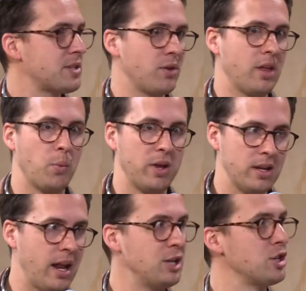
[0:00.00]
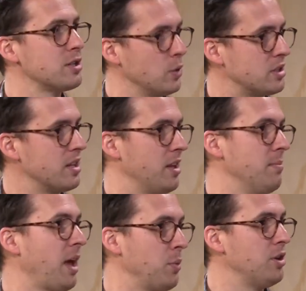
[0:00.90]
so that when the nations looked at
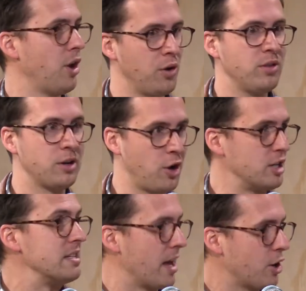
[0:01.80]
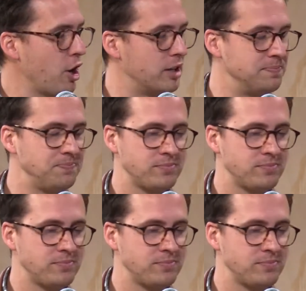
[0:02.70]
them, they would know that God is their God.